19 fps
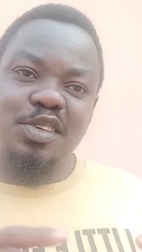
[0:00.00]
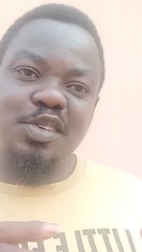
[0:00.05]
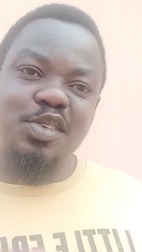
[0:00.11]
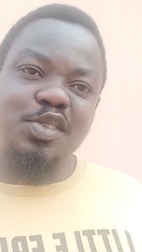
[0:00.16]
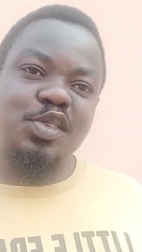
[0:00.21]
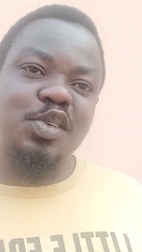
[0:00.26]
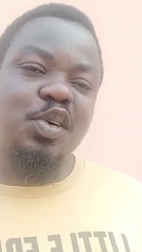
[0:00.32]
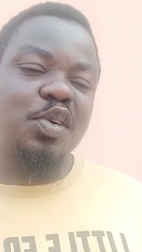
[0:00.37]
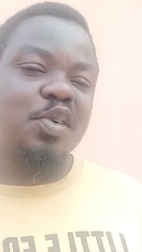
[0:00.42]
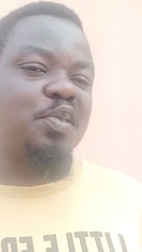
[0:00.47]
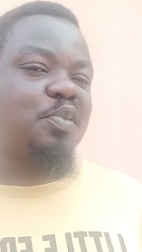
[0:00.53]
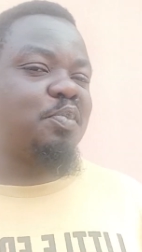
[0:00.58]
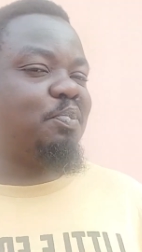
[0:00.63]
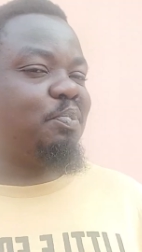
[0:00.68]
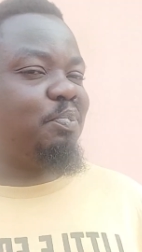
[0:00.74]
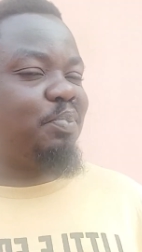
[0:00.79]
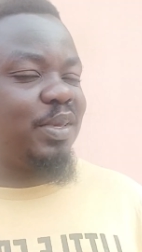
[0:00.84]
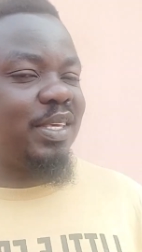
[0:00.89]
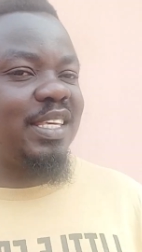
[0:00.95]
So
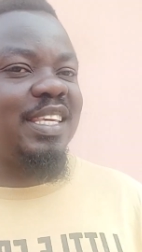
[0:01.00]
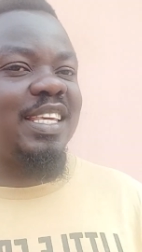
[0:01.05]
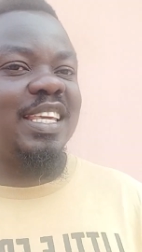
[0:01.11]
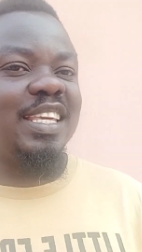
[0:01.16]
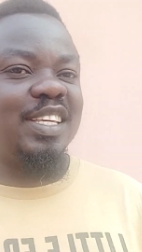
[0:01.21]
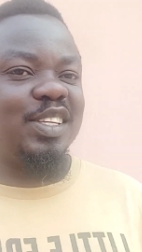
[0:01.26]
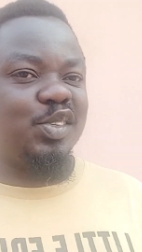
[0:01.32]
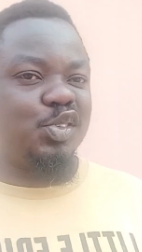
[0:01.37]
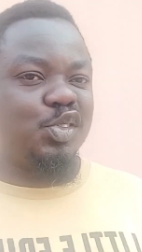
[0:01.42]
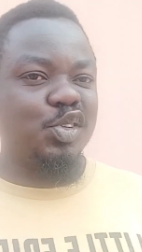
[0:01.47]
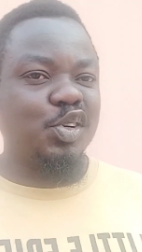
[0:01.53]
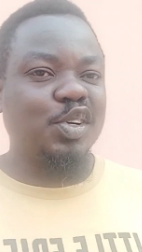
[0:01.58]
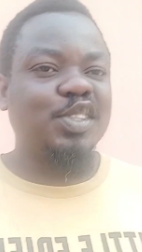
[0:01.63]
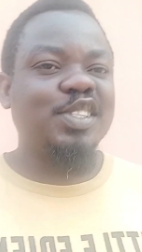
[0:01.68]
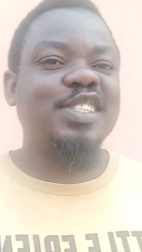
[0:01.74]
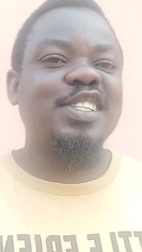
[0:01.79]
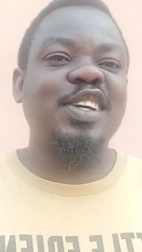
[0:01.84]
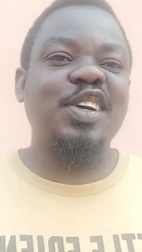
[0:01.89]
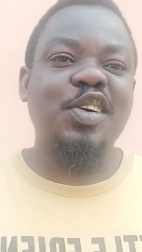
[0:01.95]
be a
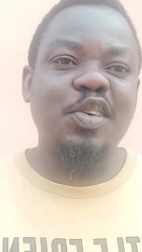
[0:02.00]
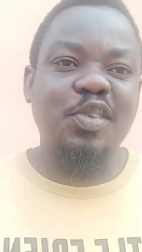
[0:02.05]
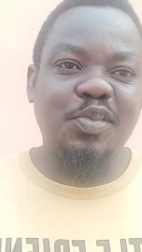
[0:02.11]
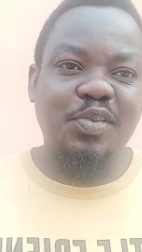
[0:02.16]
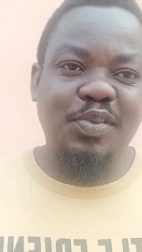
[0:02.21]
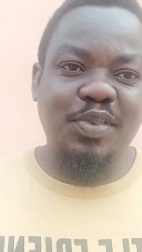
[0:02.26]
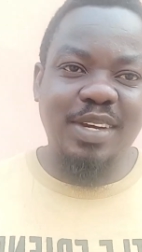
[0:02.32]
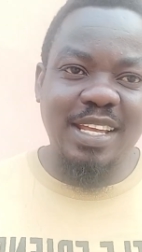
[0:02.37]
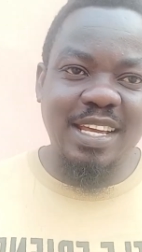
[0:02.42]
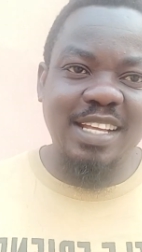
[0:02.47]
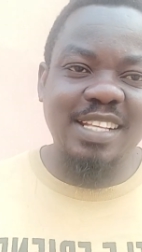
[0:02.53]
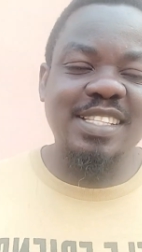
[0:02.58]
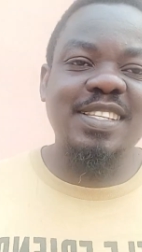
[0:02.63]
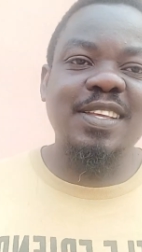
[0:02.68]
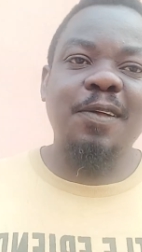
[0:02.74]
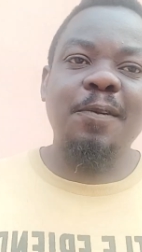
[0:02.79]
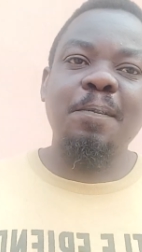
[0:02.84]
judge of that.